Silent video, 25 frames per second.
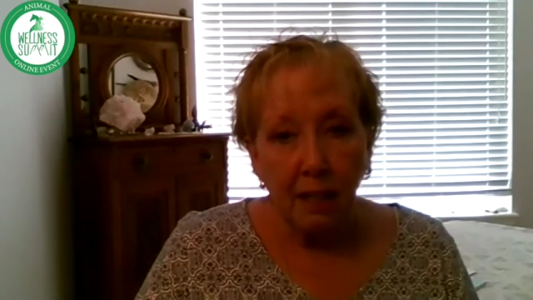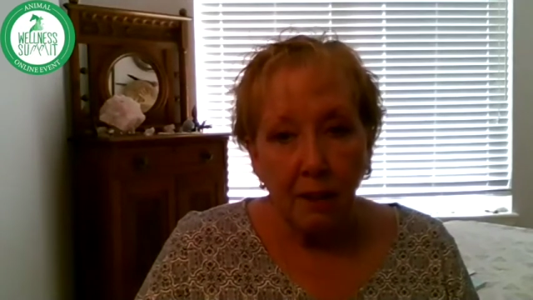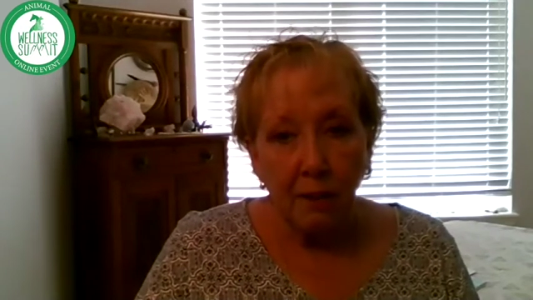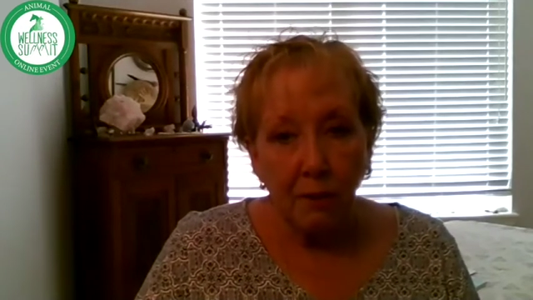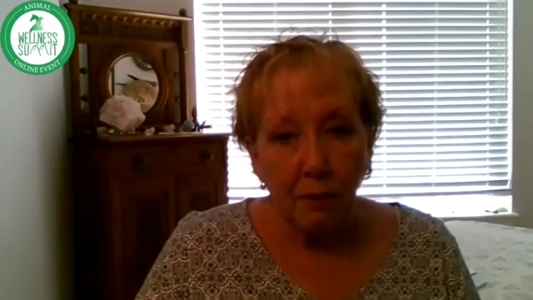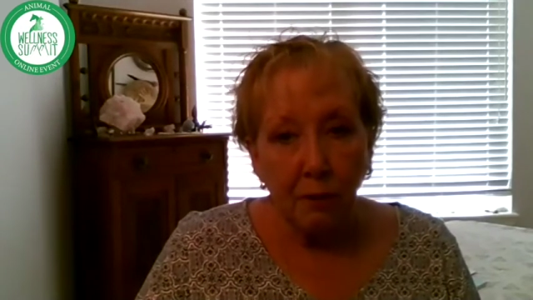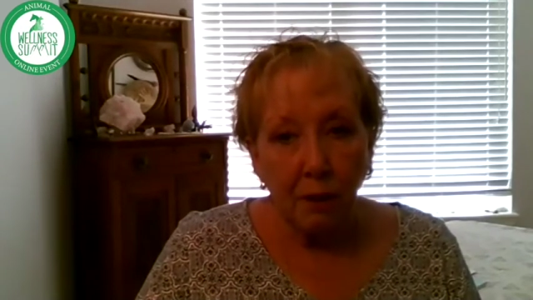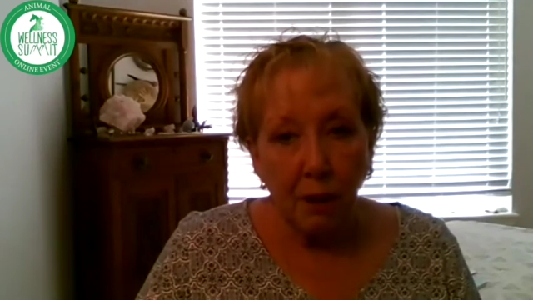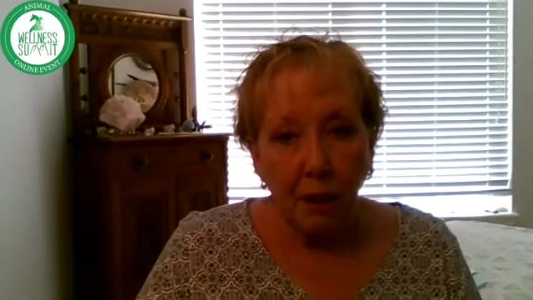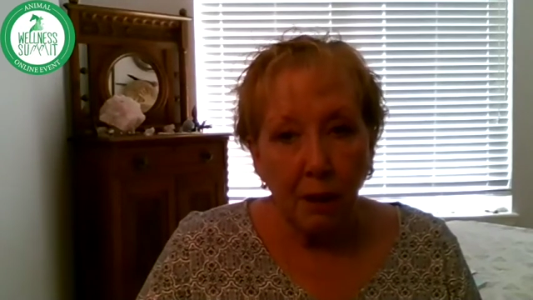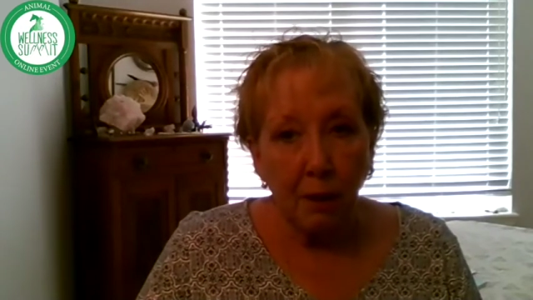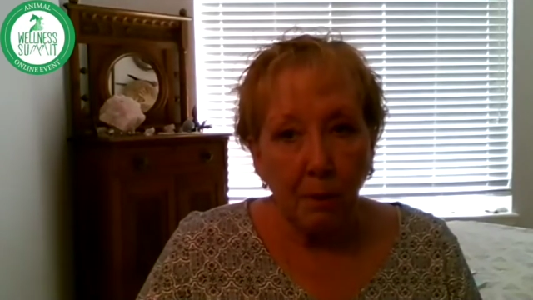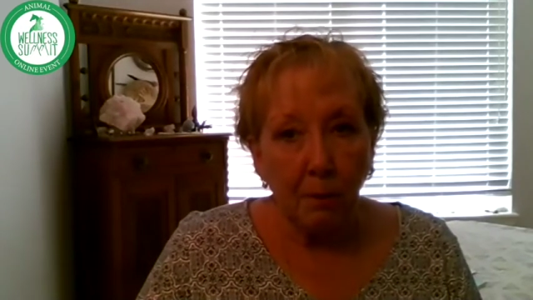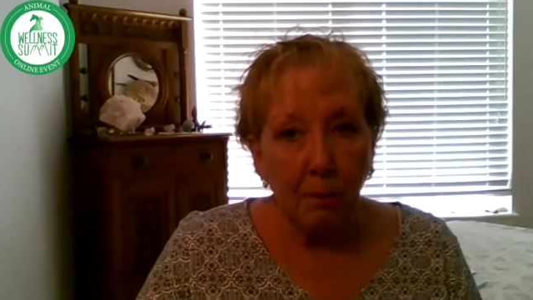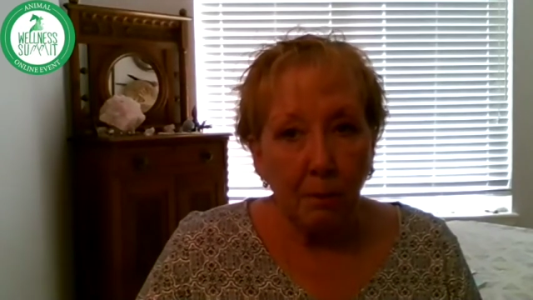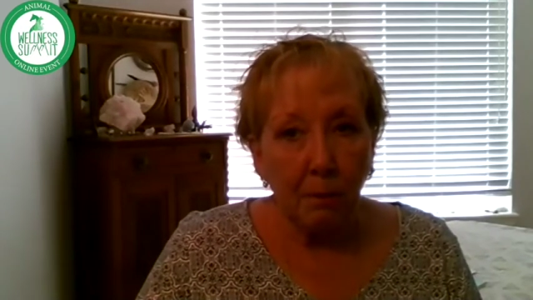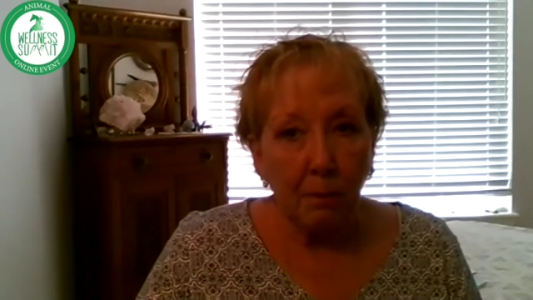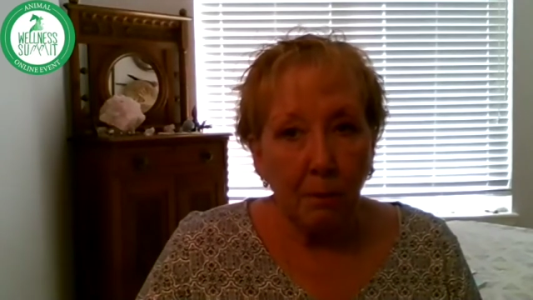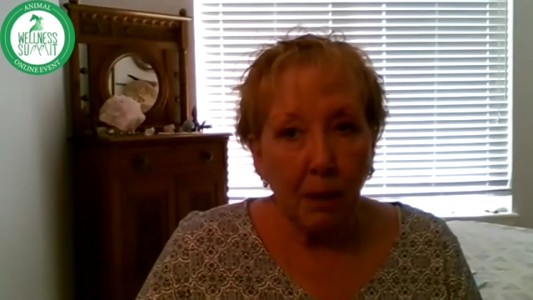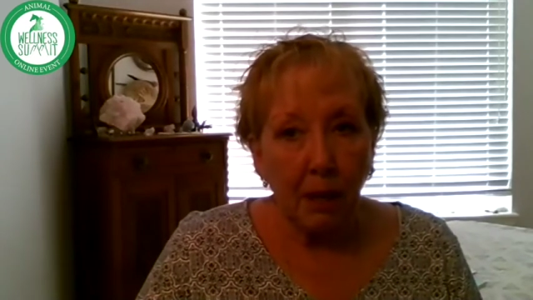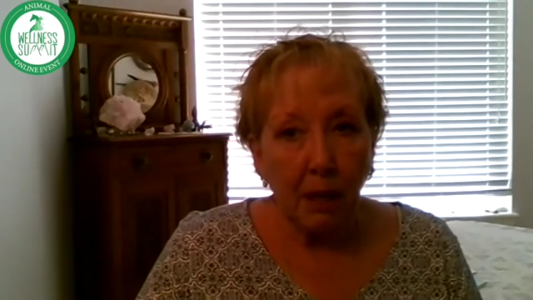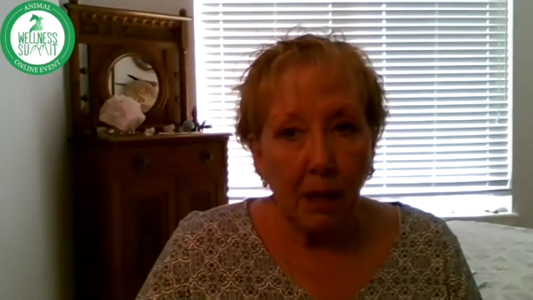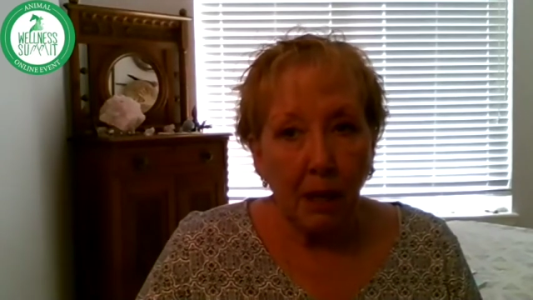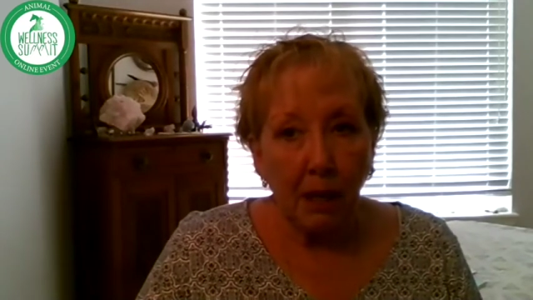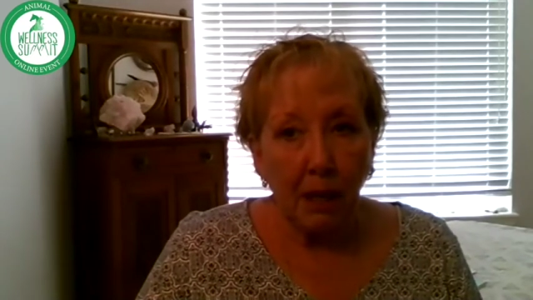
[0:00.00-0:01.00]
from
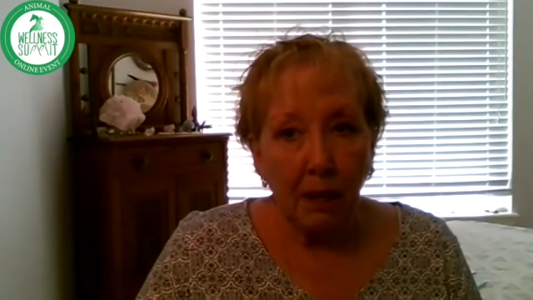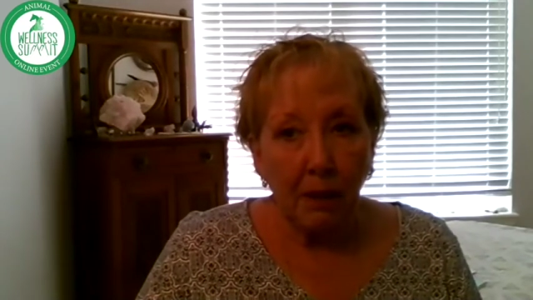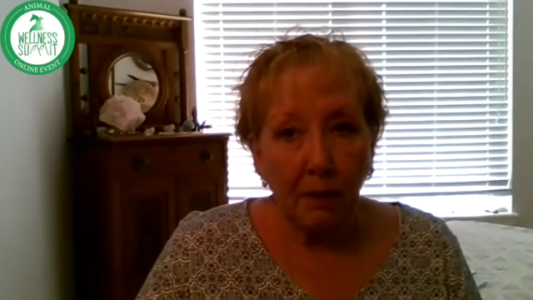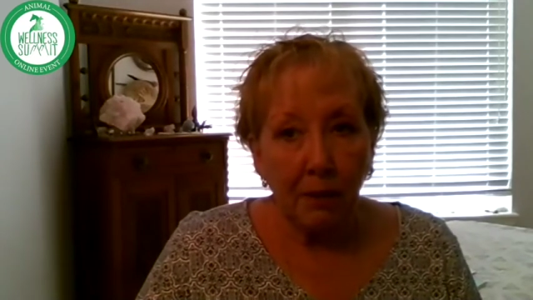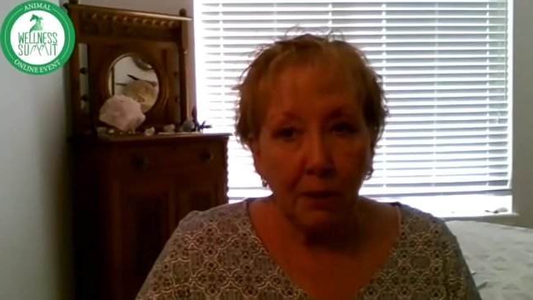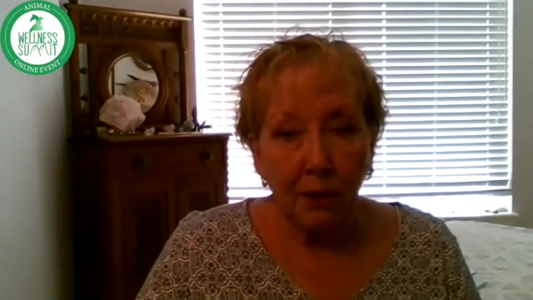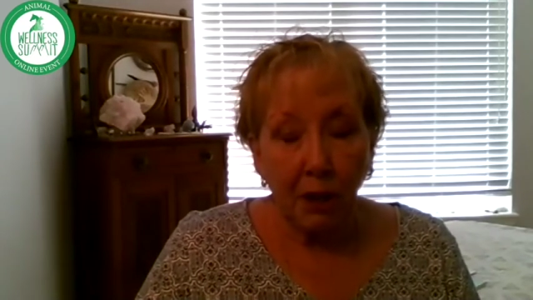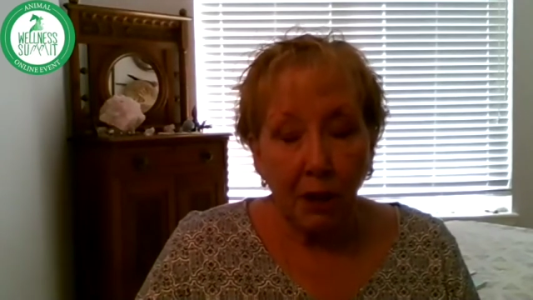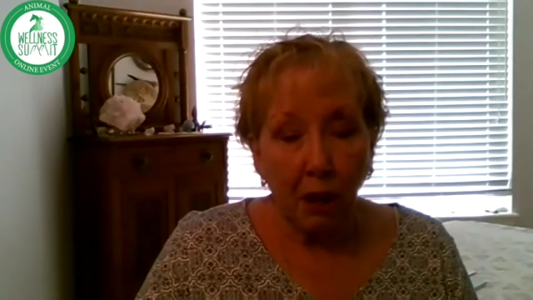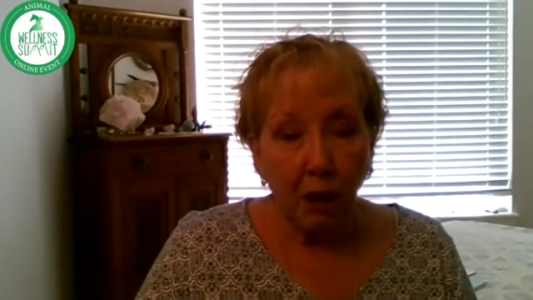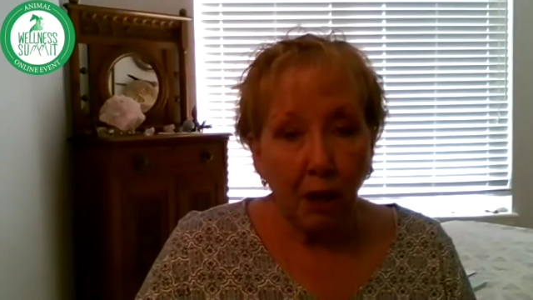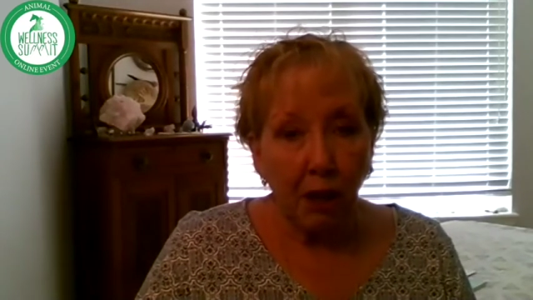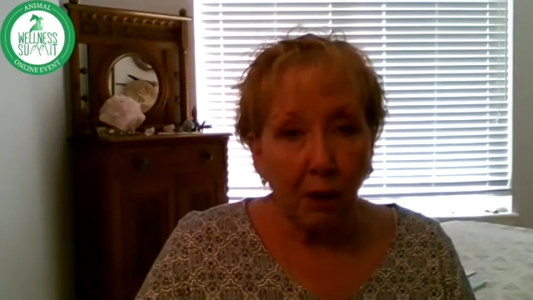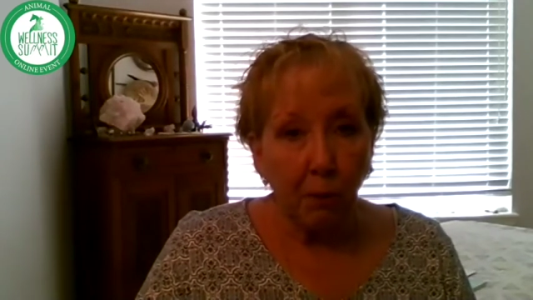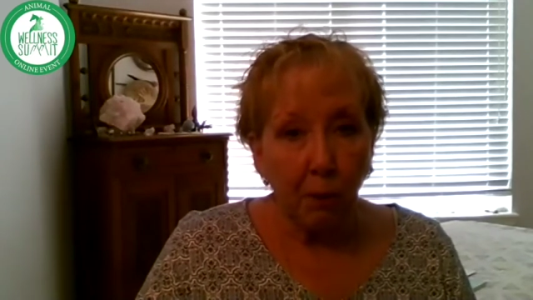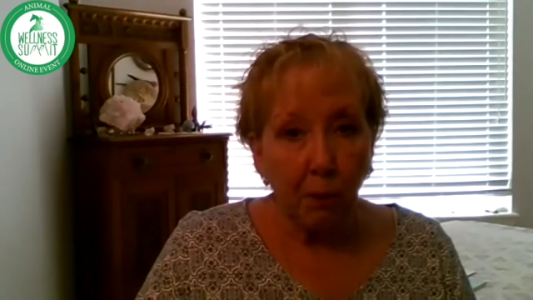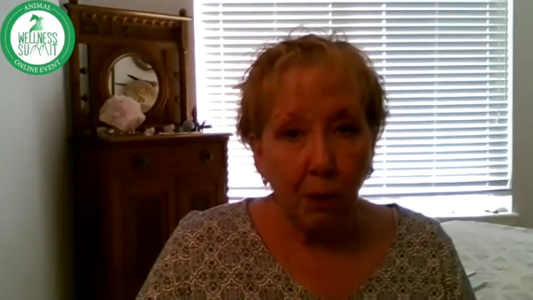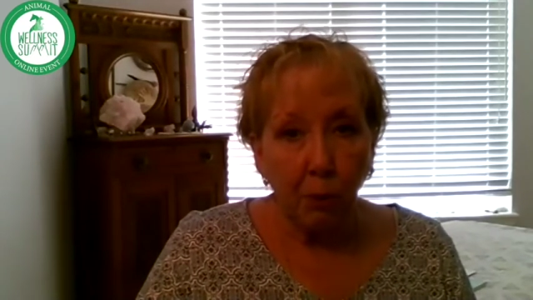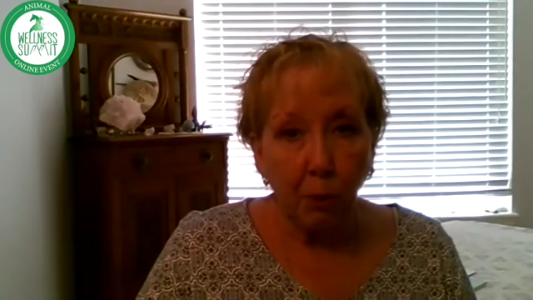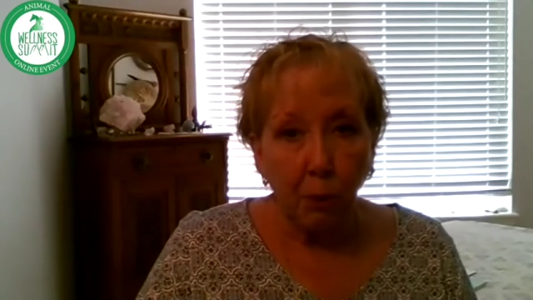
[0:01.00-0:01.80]
starting with